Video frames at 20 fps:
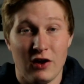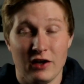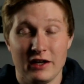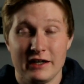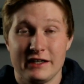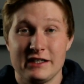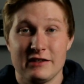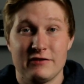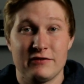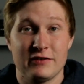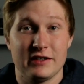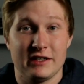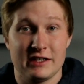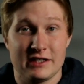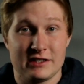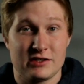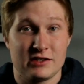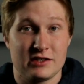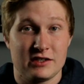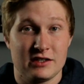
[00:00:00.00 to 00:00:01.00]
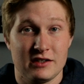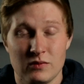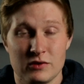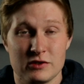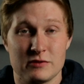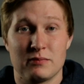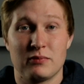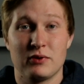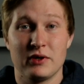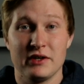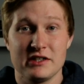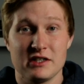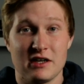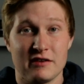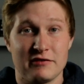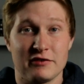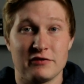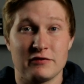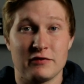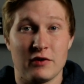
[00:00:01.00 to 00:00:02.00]
All I did for this was print
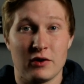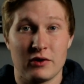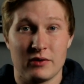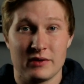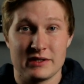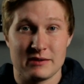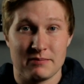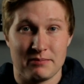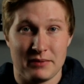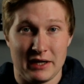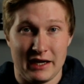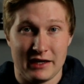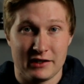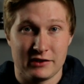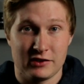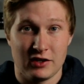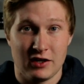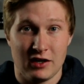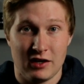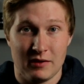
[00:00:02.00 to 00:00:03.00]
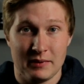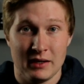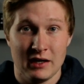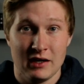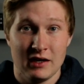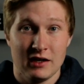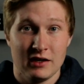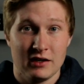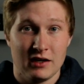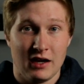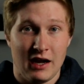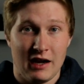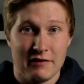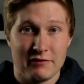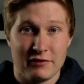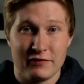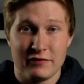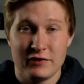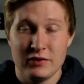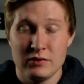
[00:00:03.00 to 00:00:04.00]
off a photo as a backdrop,
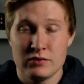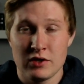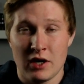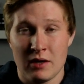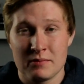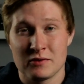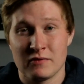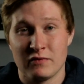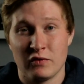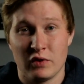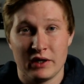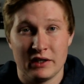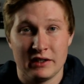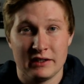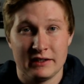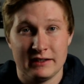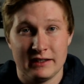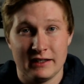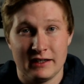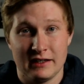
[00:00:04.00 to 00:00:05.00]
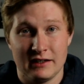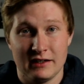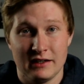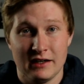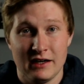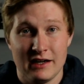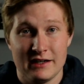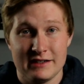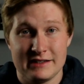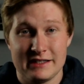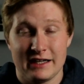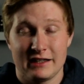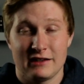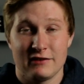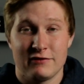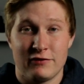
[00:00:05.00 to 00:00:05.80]
have a few drops of oil in there, and take the